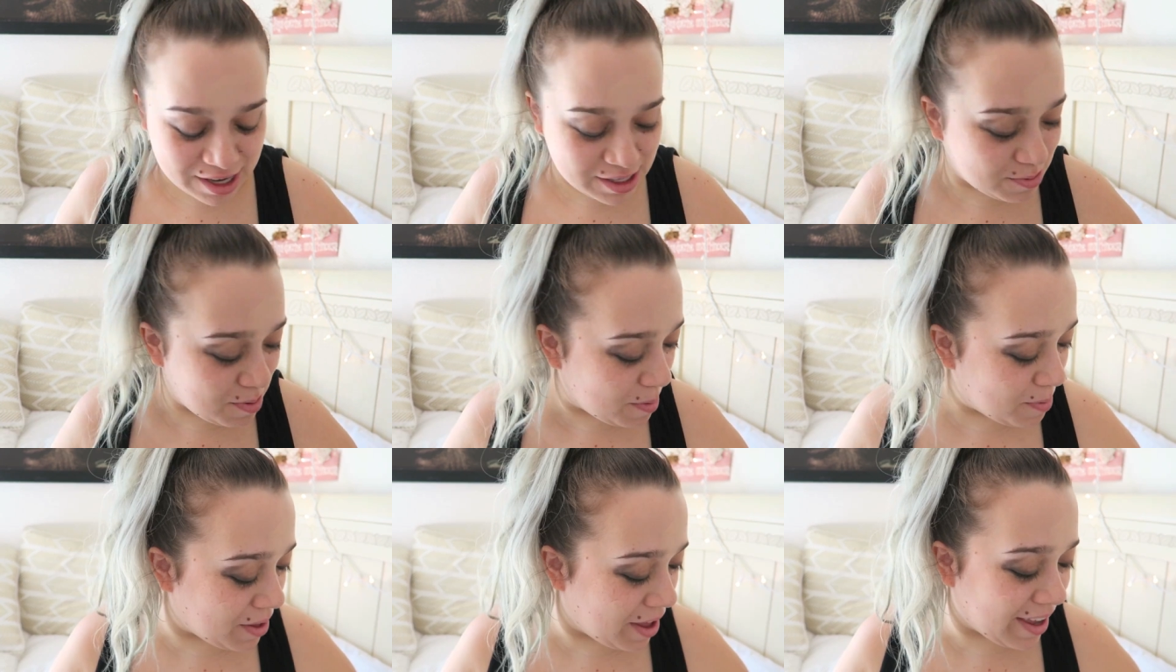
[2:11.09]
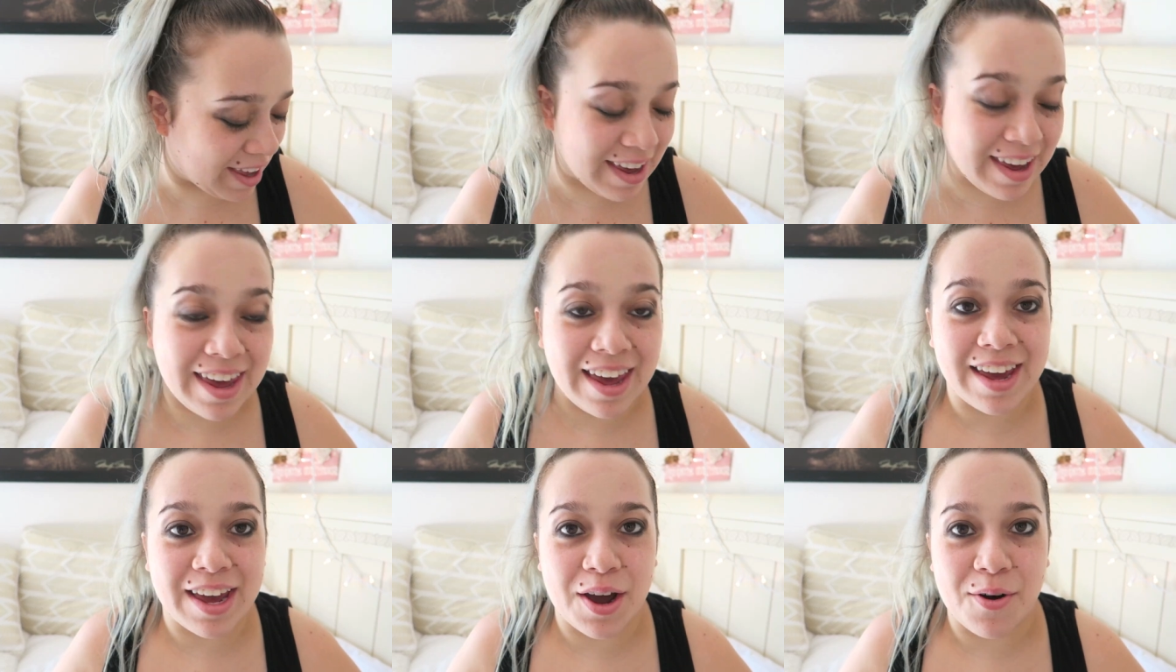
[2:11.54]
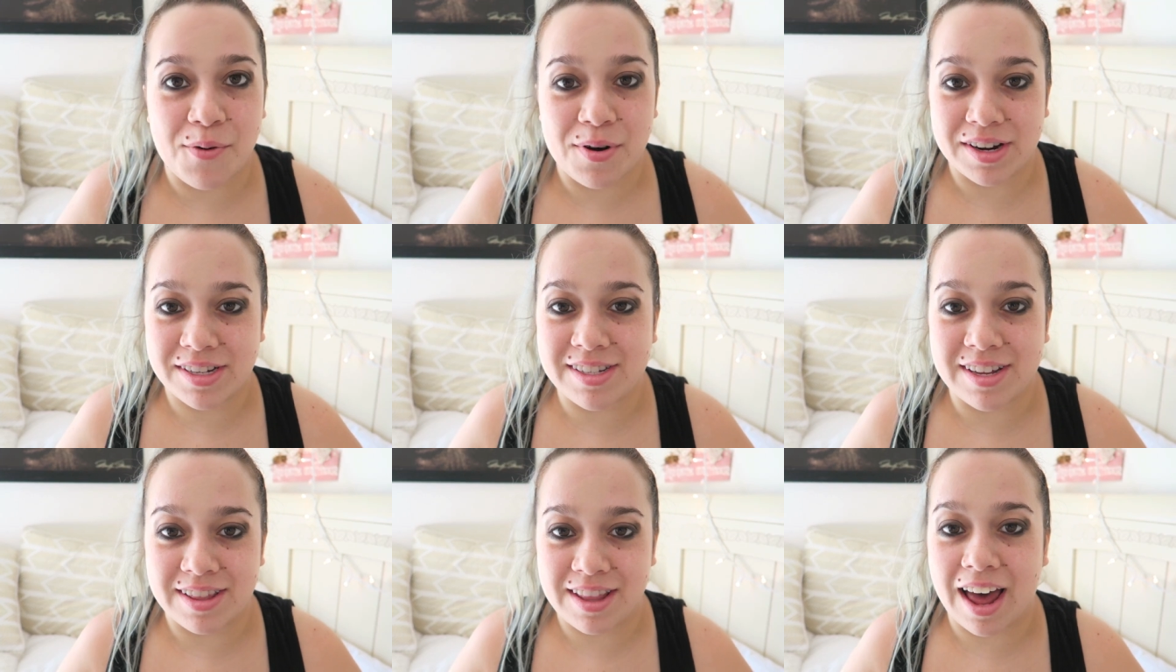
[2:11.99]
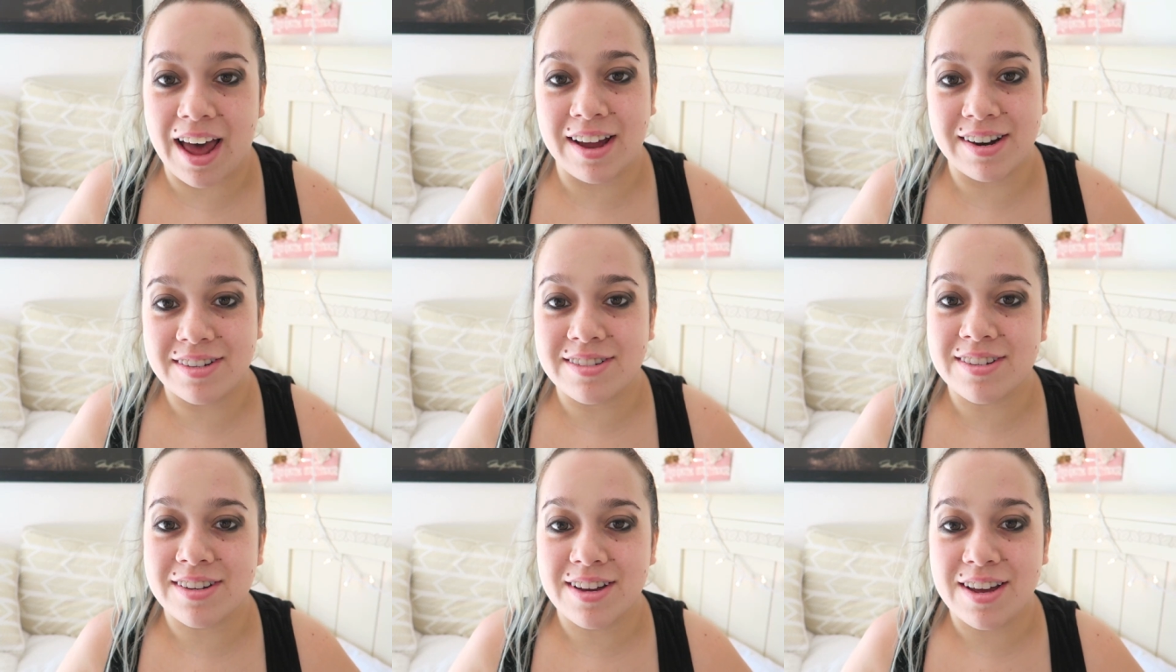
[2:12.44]
You know, it's probably like, you can't get worse than
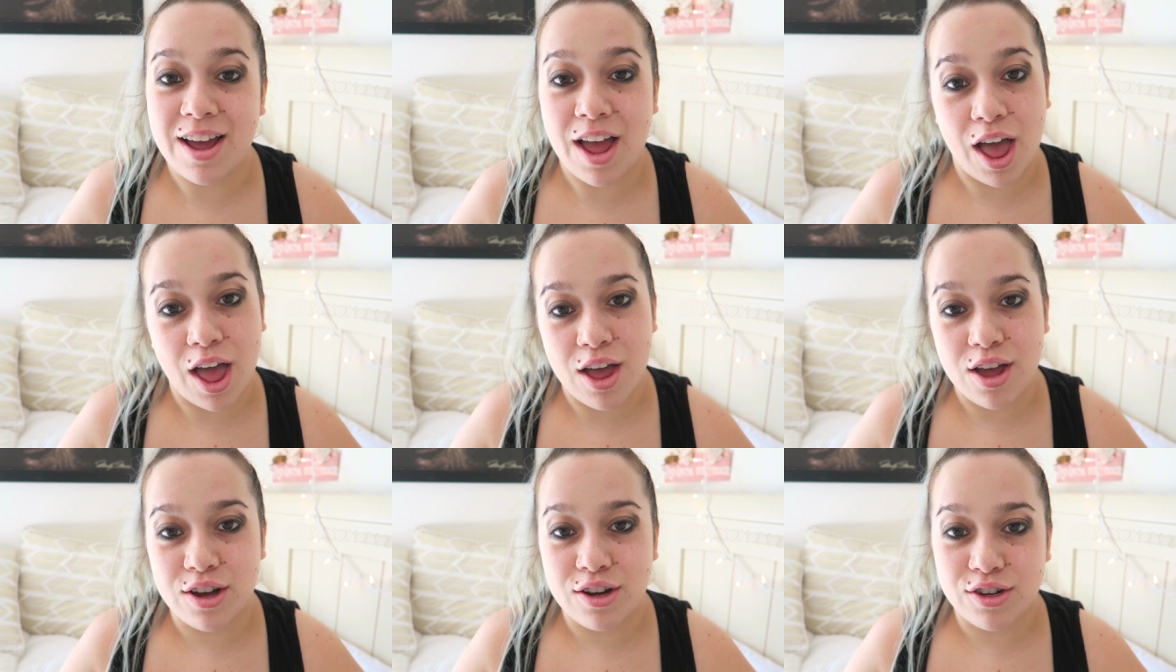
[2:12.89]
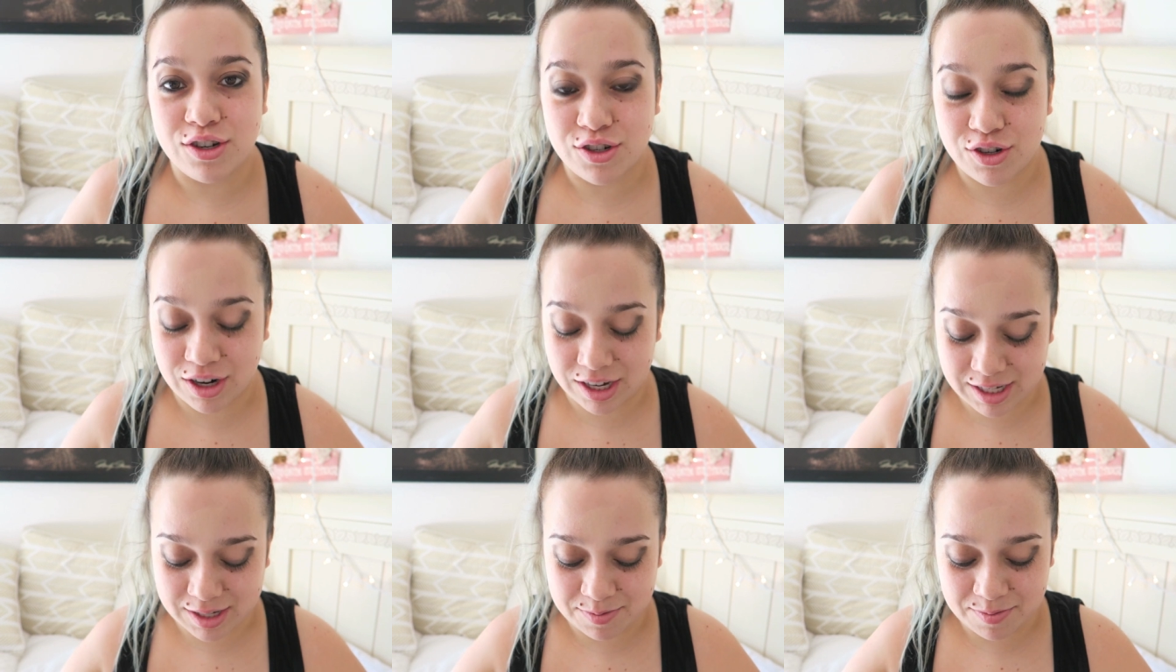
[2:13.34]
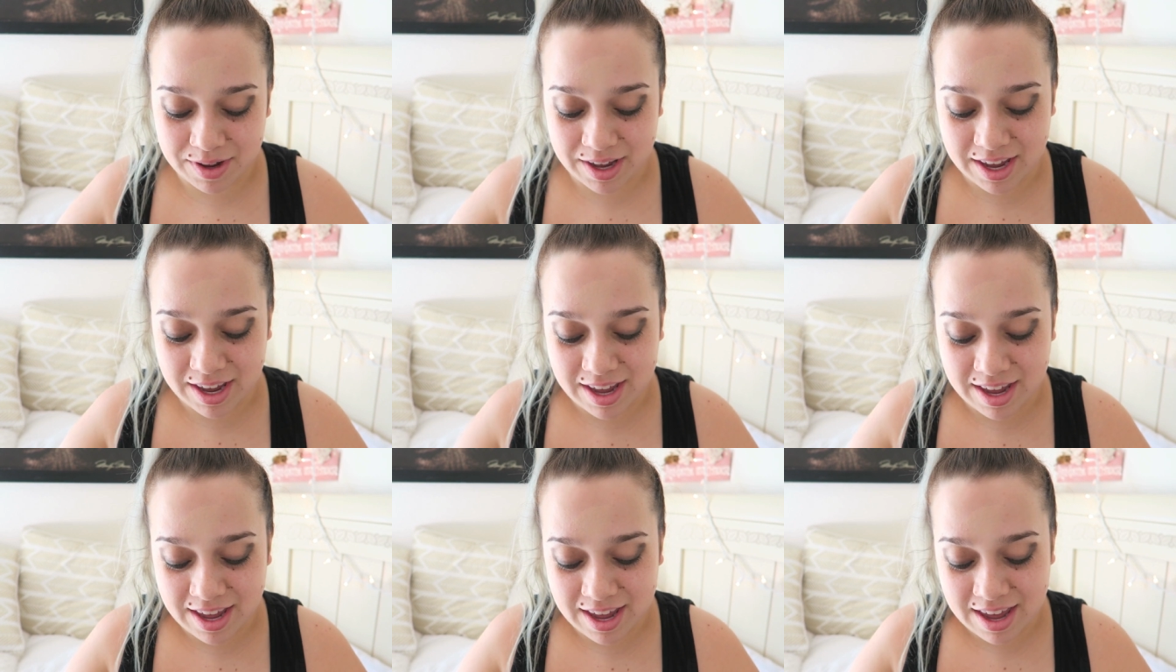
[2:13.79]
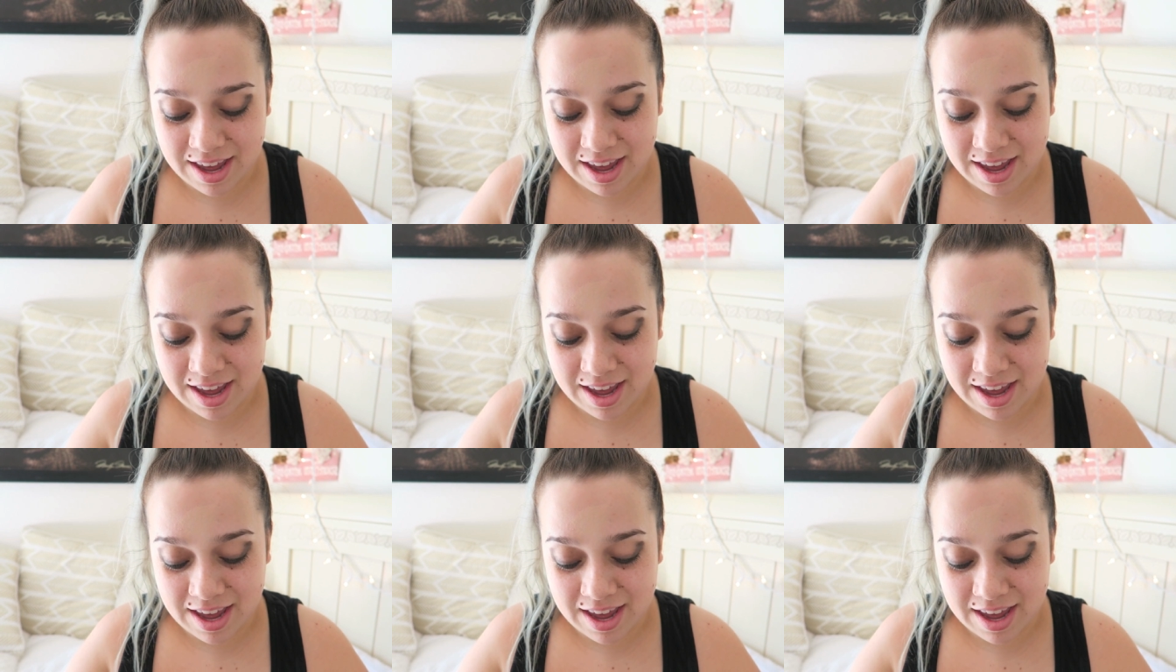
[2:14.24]
that. Trust me.